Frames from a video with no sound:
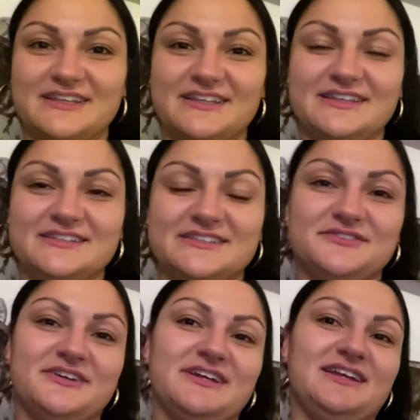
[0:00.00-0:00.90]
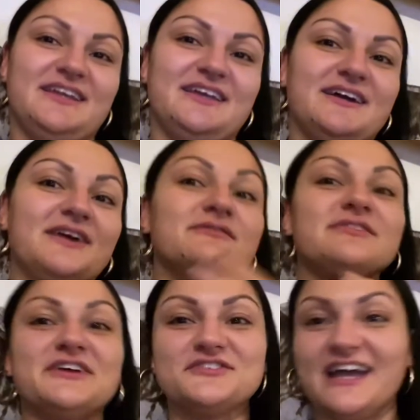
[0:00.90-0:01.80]
This is a really
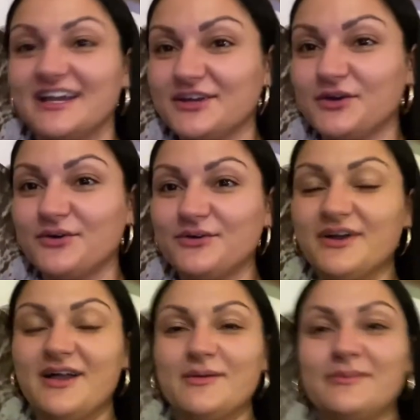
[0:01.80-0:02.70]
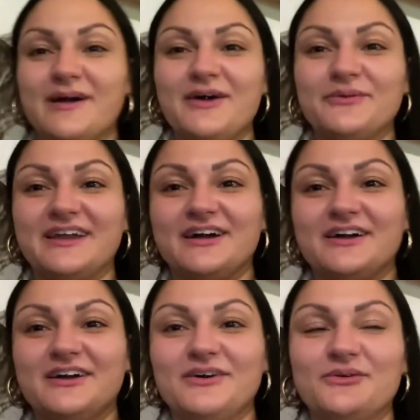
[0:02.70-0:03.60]
unflattering angle, but we are
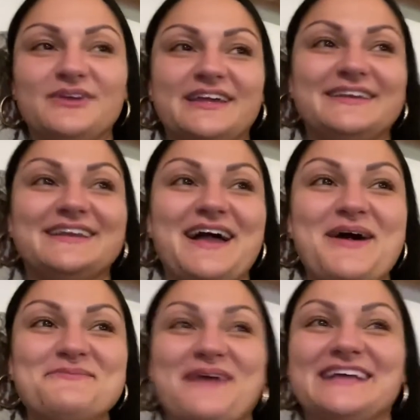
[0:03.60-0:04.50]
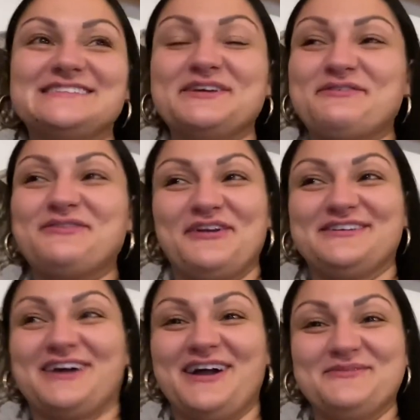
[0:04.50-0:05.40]
all in a massive food
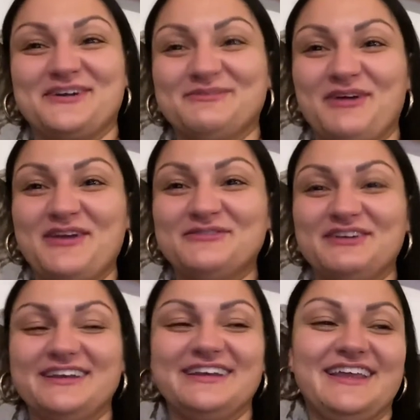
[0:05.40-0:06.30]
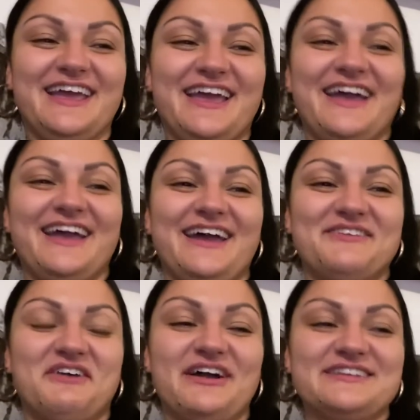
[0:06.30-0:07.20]
coma at the moment.
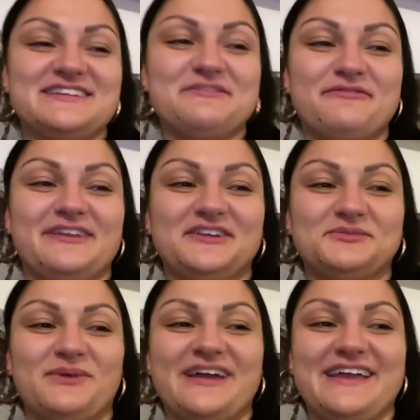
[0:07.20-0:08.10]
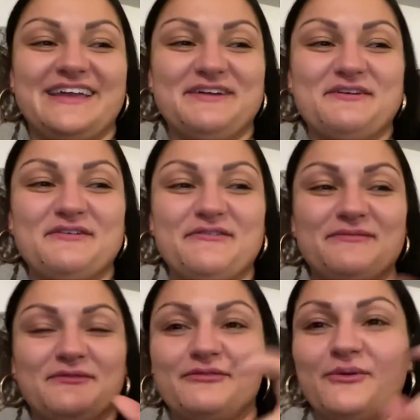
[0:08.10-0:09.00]
Um, I didn't even finish my
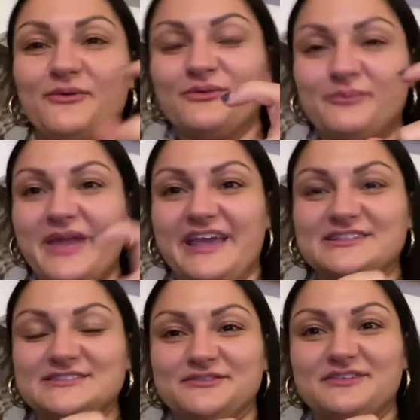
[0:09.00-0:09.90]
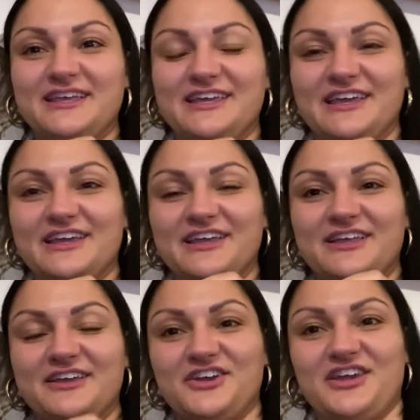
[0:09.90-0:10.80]
full piece of the
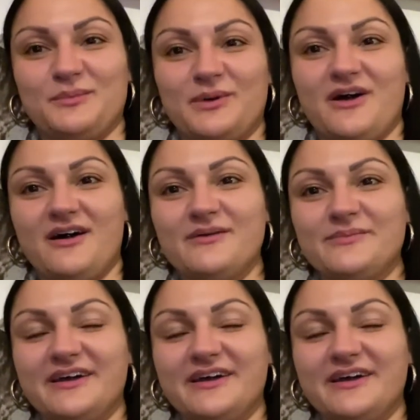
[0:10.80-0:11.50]
Sorry. cookie bar, but